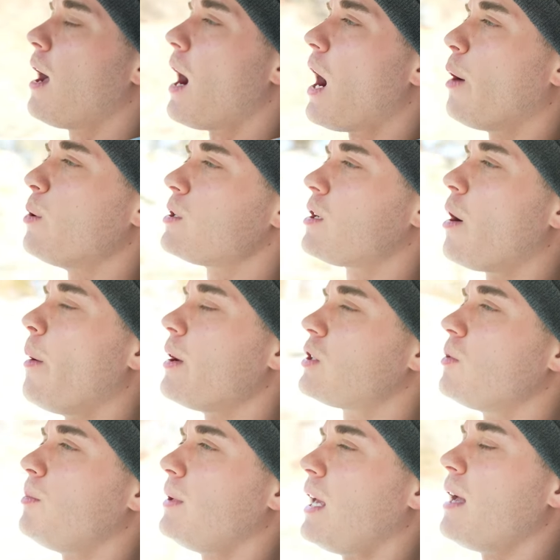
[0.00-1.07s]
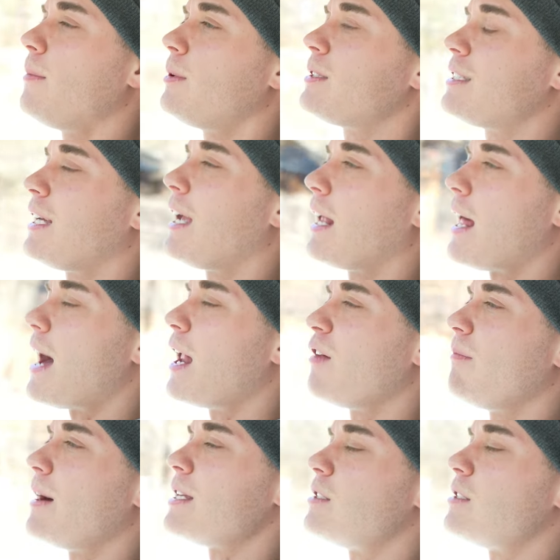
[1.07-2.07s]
I was going to be able to get out of my